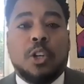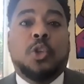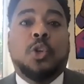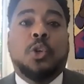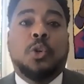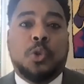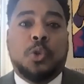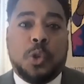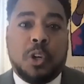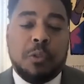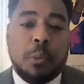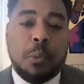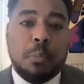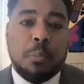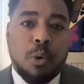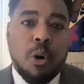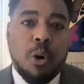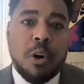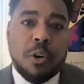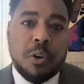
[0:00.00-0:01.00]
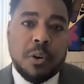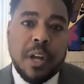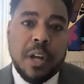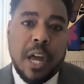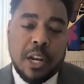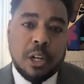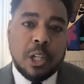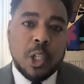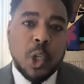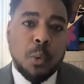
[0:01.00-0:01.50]
to sort of the broader
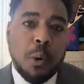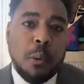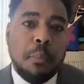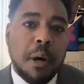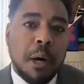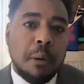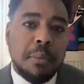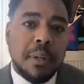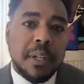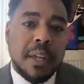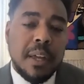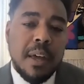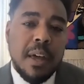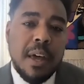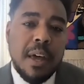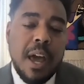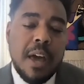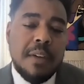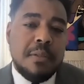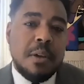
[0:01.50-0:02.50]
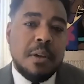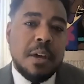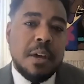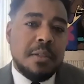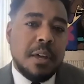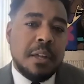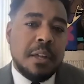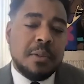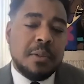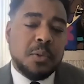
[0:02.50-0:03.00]
kind of global public. And
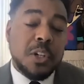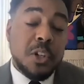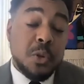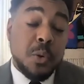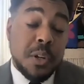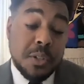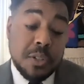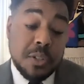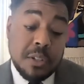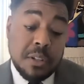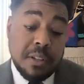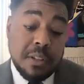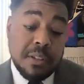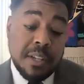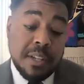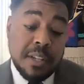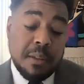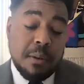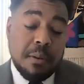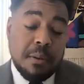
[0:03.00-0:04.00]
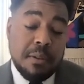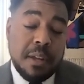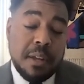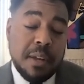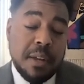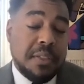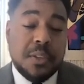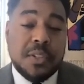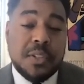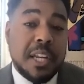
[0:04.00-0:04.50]
it's interesting is that they
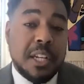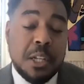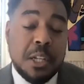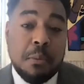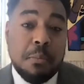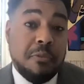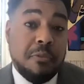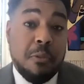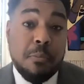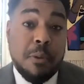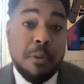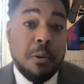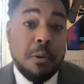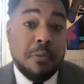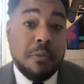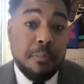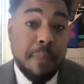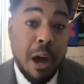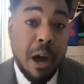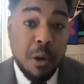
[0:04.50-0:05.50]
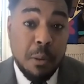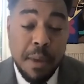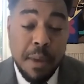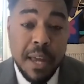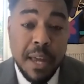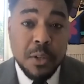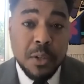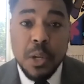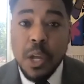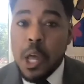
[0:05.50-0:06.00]
got this idea from Malcolm
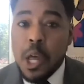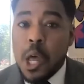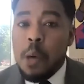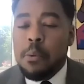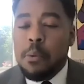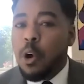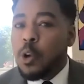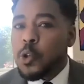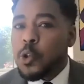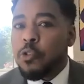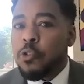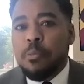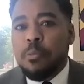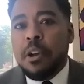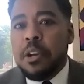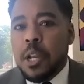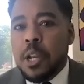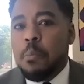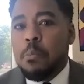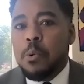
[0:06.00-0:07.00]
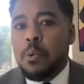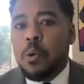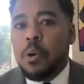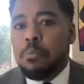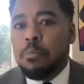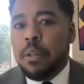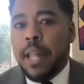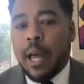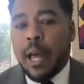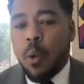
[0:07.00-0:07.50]
X, but also from a number
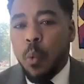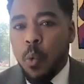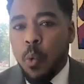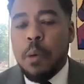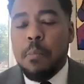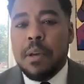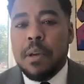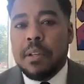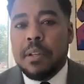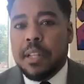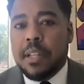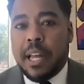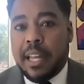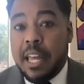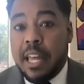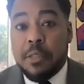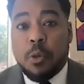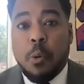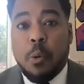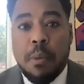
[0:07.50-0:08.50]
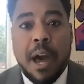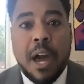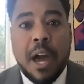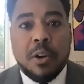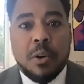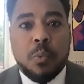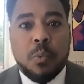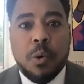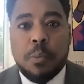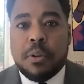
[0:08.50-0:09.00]
of Black women, like Ethel
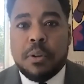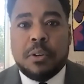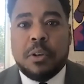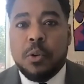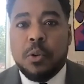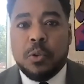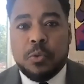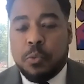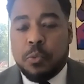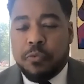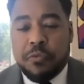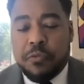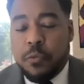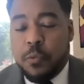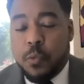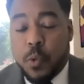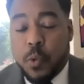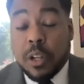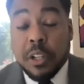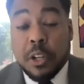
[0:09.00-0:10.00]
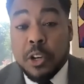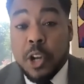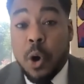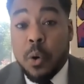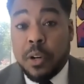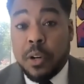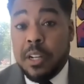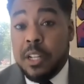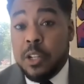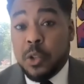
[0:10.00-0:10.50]
Minor, a woman who's rarely
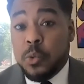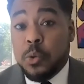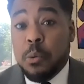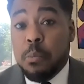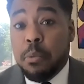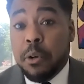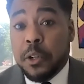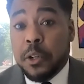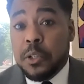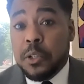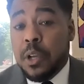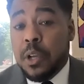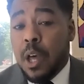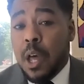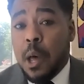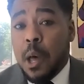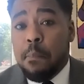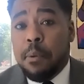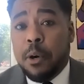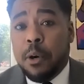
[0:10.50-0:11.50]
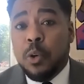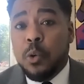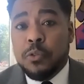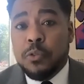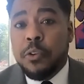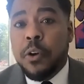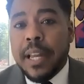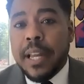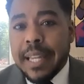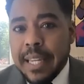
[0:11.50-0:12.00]
known in history books, but who's
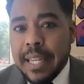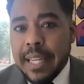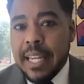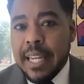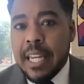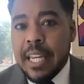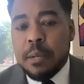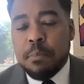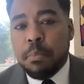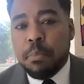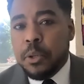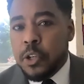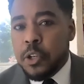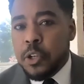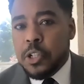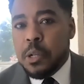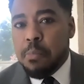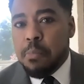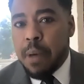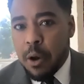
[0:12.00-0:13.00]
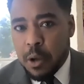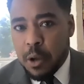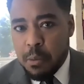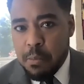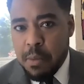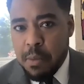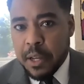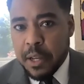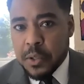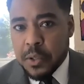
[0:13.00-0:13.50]
very key in pushing
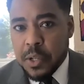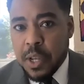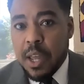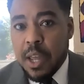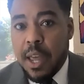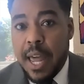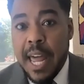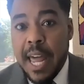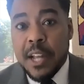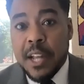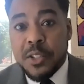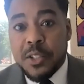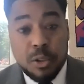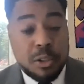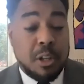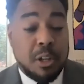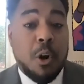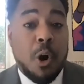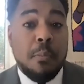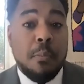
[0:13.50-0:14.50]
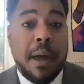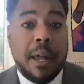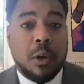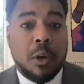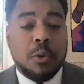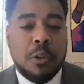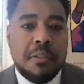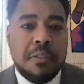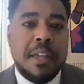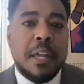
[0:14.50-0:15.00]
Malcolm X and Stokely
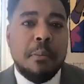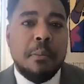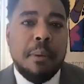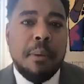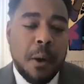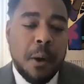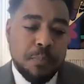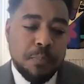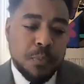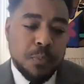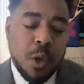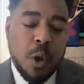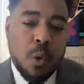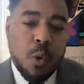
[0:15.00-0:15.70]
Carmichael to think about